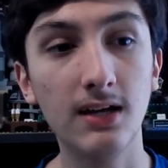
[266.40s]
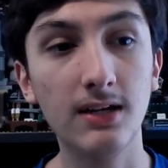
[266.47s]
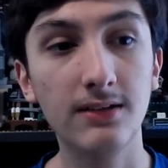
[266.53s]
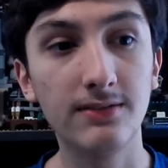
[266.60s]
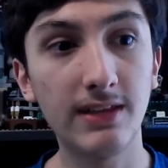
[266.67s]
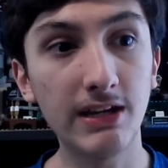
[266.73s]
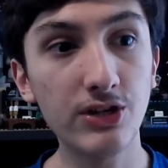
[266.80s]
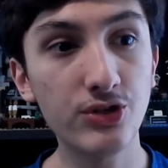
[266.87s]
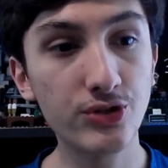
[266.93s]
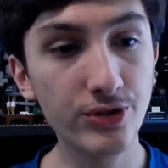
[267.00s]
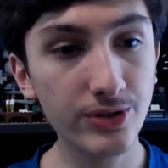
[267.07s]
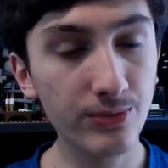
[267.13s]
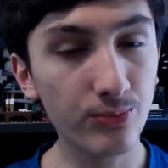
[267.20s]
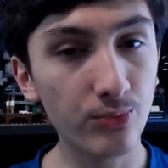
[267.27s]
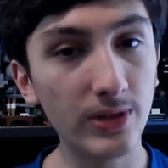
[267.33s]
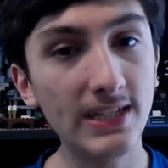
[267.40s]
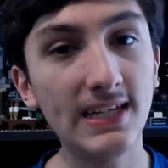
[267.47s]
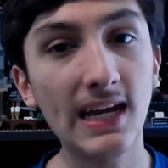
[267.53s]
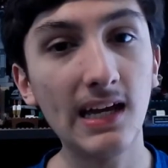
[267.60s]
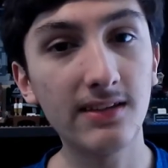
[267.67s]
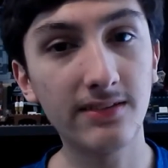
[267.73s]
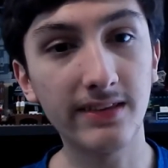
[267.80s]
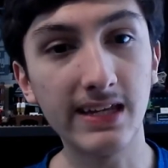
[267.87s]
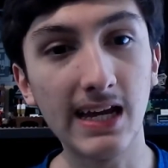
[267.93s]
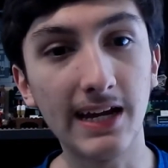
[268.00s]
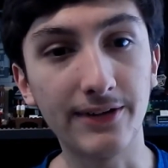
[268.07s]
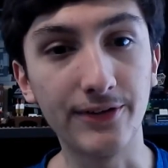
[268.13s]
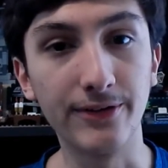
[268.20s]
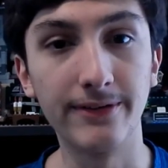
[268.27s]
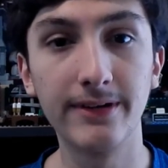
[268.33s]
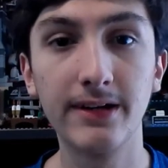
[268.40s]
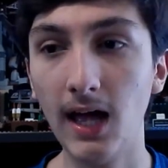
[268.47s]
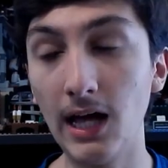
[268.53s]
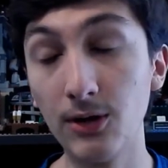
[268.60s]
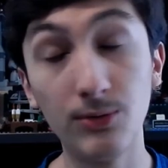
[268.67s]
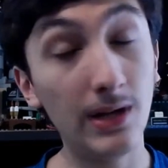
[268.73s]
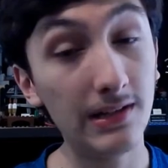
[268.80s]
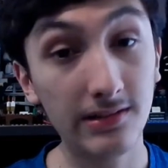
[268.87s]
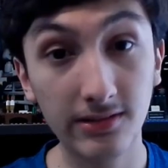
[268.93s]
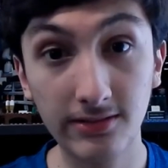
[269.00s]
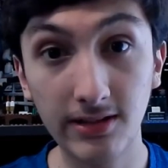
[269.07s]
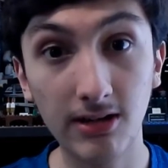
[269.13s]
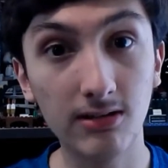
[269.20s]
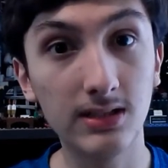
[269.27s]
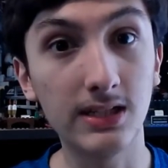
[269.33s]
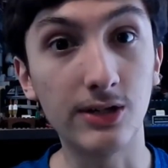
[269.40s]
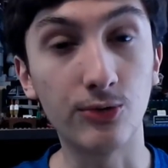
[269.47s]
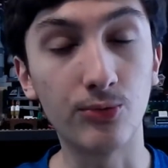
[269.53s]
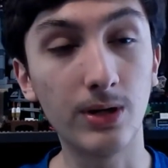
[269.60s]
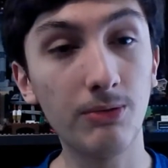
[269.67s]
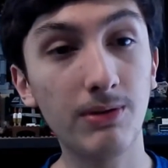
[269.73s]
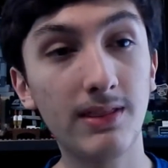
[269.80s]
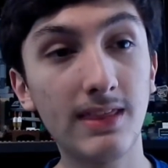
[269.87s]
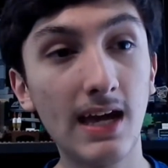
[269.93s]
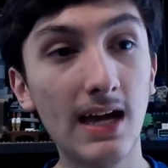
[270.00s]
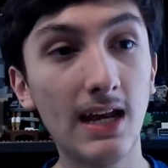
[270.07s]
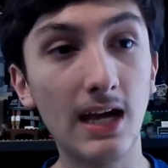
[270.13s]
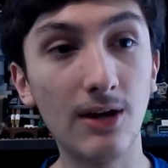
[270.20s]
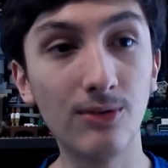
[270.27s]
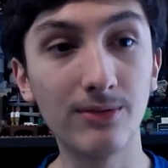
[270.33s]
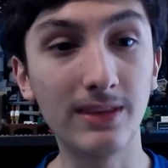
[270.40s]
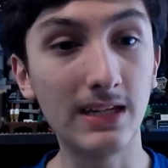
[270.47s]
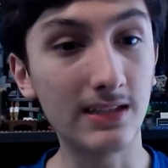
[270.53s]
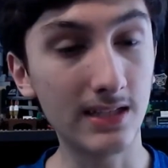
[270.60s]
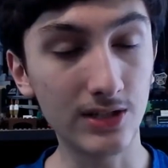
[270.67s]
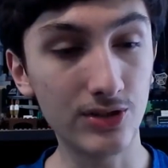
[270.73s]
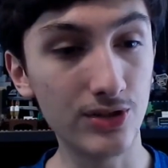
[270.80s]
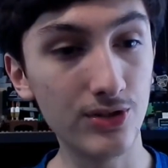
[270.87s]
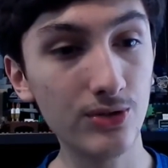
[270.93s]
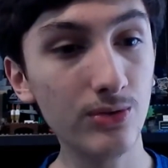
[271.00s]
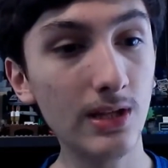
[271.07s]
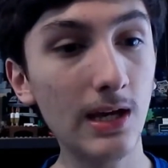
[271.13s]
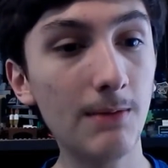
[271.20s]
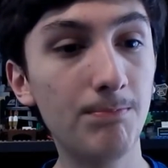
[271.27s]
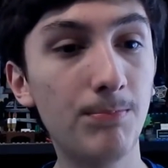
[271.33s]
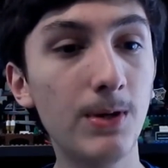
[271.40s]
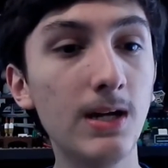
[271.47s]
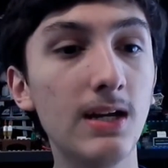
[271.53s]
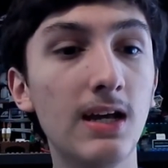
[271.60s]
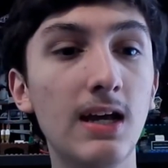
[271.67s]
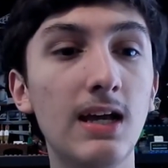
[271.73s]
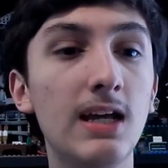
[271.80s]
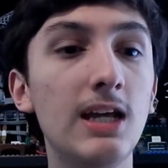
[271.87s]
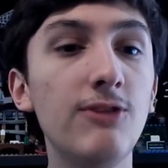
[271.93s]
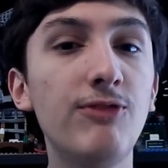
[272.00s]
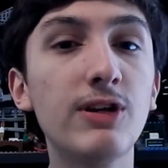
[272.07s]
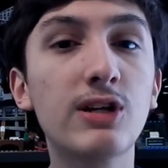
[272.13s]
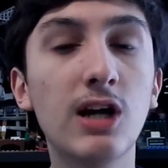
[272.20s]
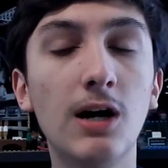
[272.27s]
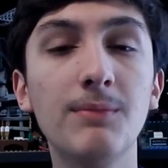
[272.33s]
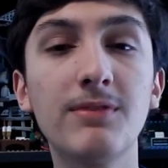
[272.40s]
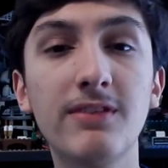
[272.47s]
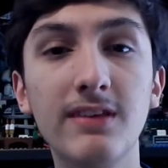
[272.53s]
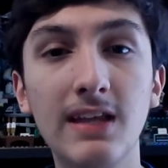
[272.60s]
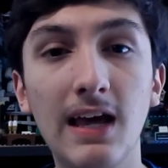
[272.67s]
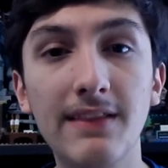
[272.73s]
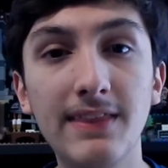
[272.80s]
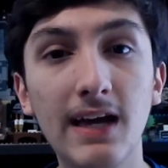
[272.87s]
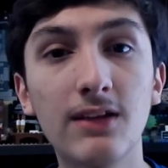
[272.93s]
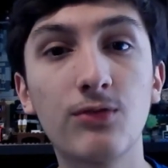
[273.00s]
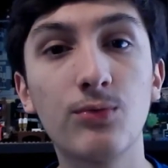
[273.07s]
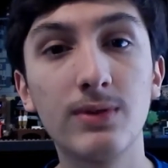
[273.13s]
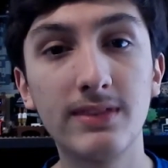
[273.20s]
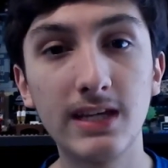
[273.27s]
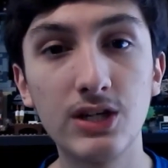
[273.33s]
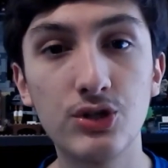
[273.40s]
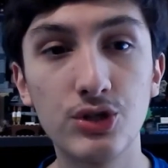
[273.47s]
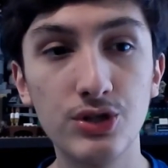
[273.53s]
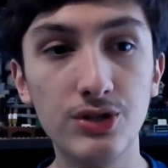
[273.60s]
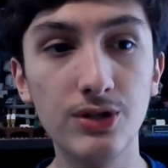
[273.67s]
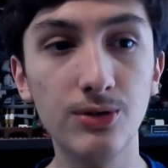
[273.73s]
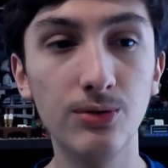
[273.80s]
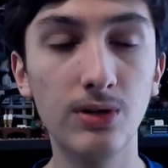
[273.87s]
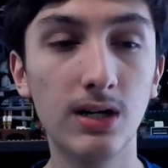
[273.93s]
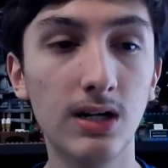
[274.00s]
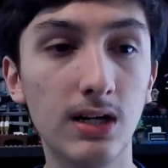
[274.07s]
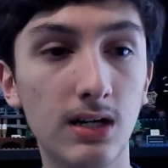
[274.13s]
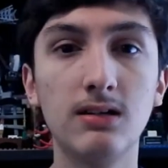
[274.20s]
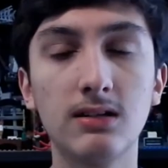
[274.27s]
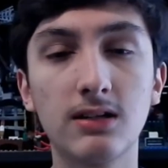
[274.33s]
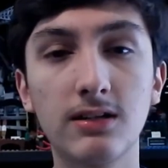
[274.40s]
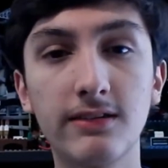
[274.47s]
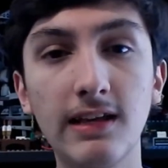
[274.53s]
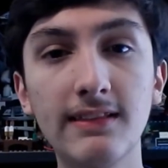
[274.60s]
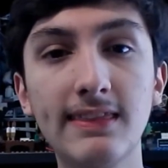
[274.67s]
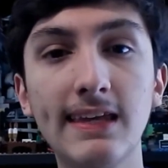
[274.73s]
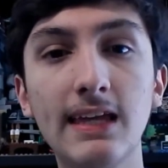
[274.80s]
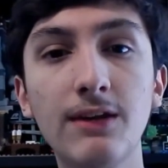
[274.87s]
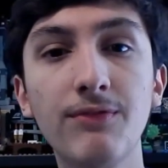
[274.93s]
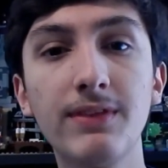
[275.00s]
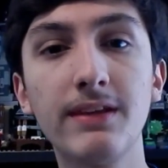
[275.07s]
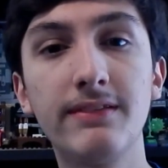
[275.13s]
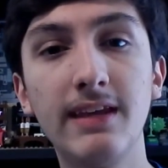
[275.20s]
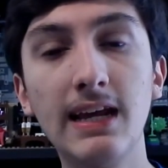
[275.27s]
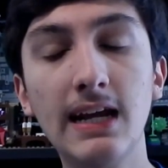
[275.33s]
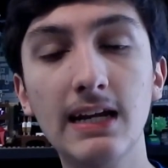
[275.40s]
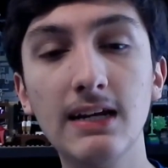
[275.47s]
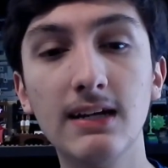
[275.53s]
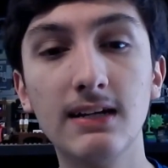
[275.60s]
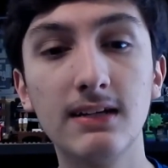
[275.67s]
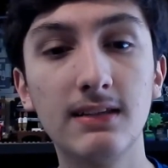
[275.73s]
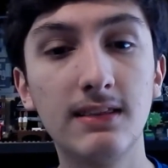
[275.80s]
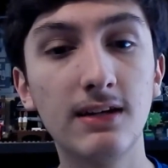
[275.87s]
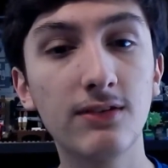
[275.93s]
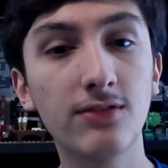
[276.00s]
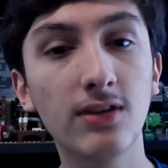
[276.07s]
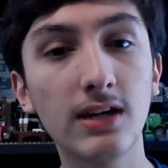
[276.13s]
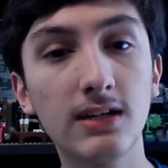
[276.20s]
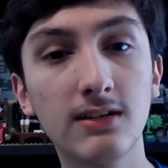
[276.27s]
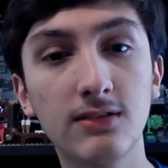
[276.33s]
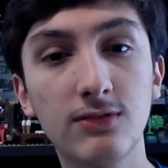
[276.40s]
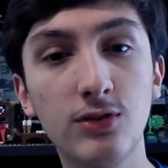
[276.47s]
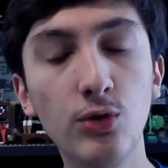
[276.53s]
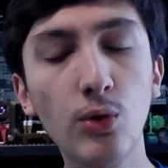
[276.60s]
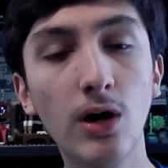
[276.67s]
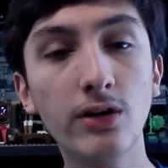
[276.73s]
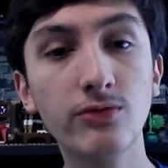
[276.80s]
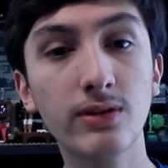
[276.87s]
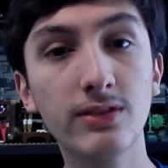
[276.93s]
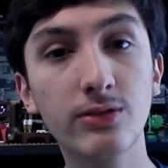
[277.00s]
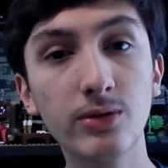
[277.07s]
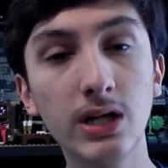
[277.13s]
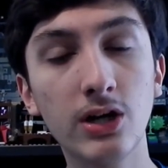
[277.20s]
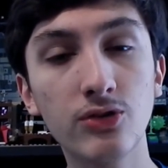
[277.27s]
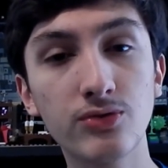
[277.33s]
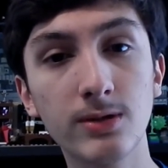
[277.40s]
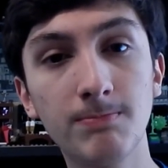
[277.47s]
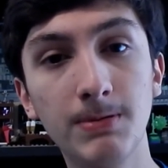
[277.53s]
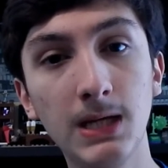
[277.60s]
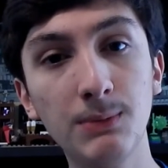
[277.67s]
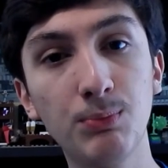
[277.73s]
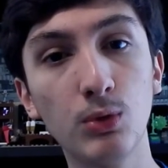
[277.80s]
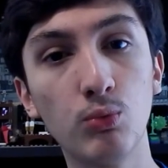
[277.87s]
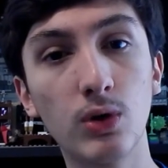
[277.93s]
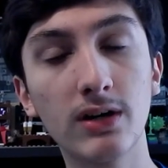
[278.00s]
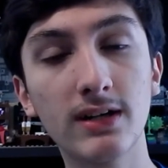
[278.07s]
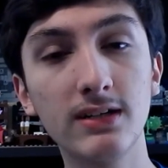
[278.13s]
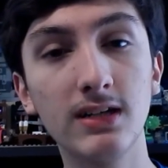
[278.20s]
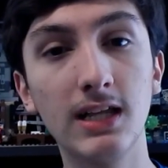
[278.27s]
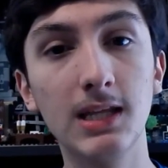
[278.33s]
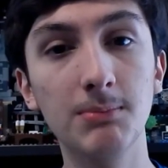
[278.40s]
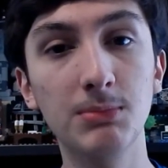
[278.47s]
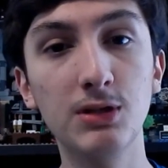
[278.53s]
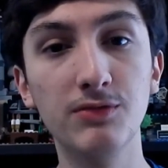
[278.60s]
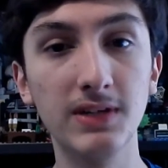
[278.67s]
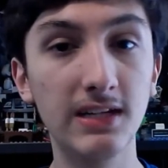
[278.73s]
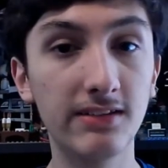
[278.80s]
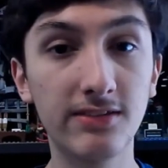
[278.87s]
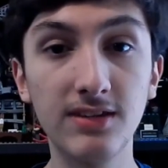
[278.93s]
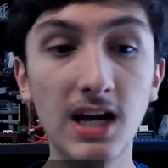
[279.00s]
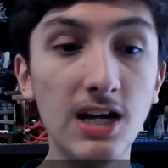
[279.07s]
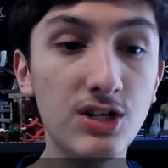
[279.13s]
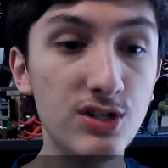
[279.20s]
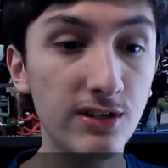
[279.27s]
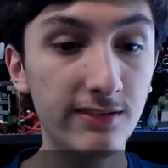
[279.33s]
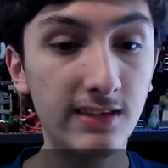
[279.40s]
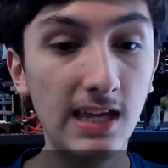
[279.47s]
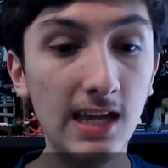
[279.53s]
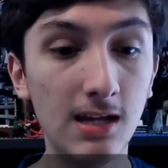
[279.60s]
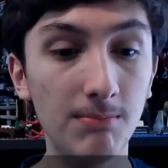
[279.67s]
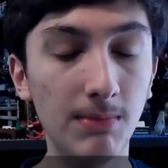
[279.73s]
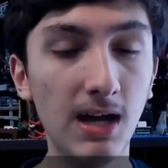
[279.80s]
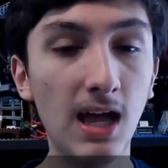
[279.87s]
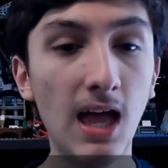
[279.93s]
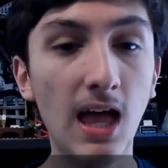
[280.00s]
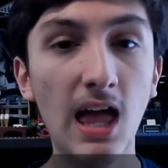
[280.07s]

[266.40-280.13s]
they should recast the actor. I don't necessarily agree with that. I don't think they should do that, but if it comes to that, that's what they should do. Because at the end of the day, there's like 200, 300 people working on that movie. It's not just him.